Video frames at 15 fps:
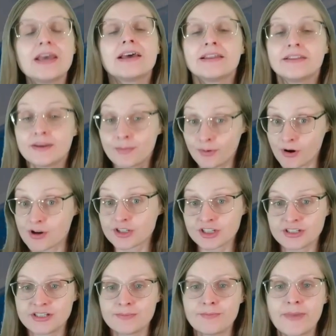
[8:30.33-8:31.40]
The
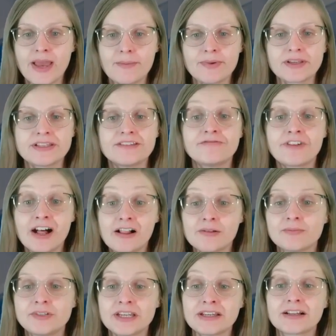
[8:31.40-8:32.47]
project Deep Mapping,
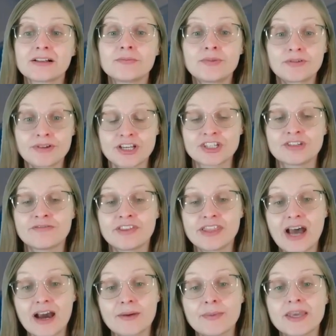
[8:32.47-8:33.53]
developed in collaboration with
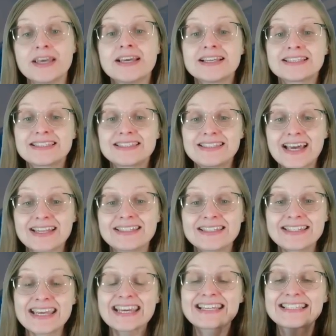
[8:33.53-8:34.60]
ACME,
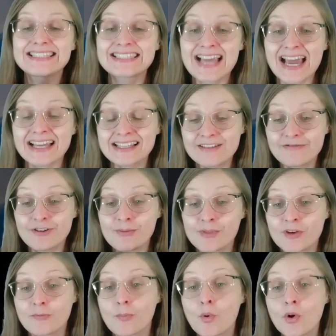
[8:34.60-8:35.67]
started exactly from
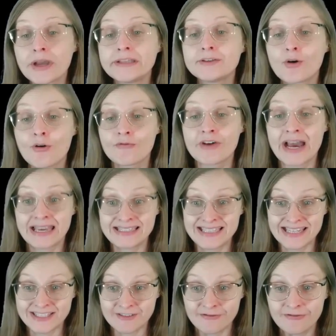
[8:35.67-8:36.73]
the point of
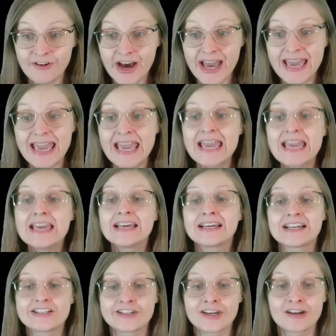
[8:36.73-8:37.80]
identifying,
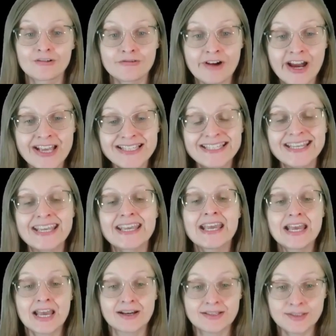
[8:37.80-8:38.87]
categorizing,
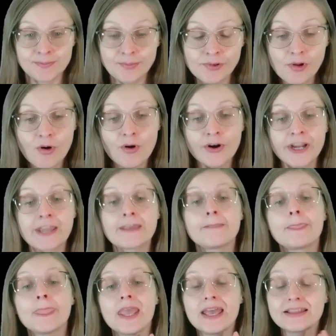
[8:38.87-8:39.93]
exploring,
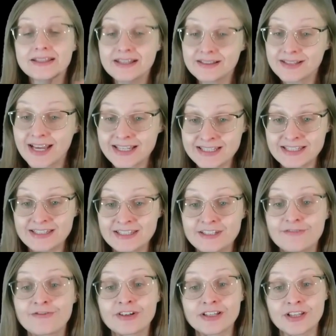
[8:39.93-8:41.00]
and collecting
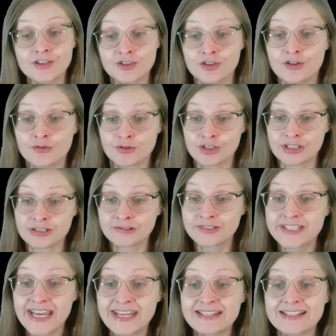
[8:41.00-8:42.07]
different institutional
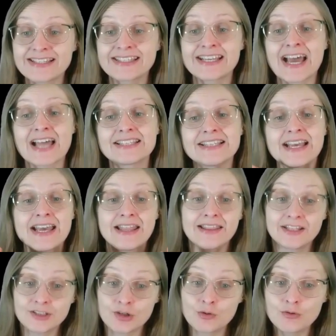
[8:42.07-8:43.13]
data sets
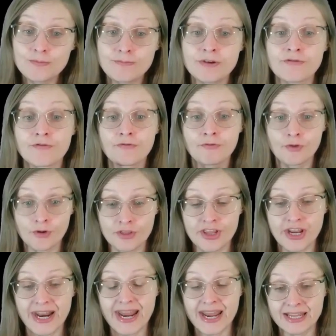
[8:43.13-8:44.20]
that could be
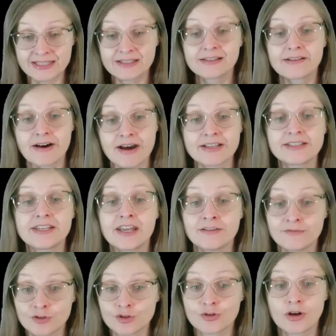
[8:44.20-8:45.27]
further analyzed
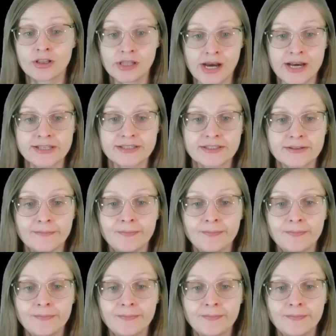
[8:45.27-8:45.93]
and visualized.